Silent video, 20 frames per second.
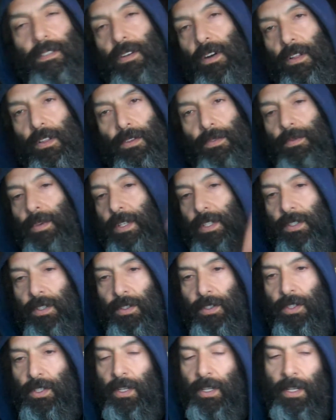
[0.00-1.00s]
scholar
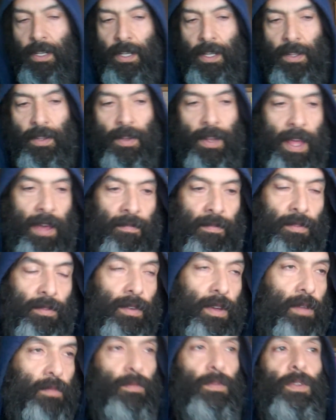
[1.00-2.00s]
research on another level.